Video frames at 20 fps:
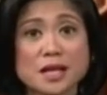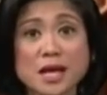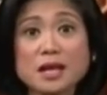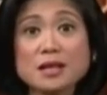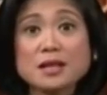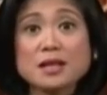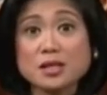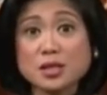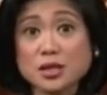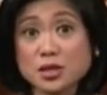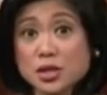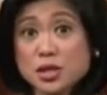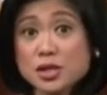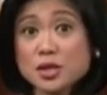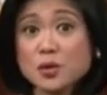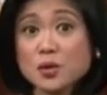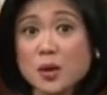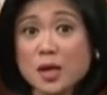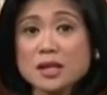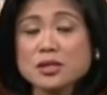and that you
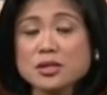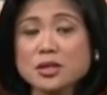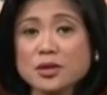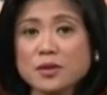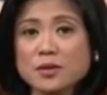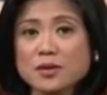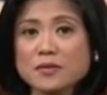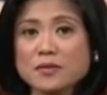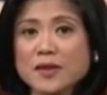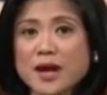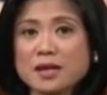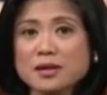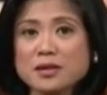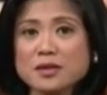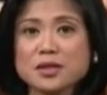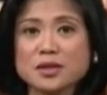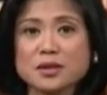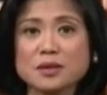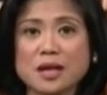just want to know the various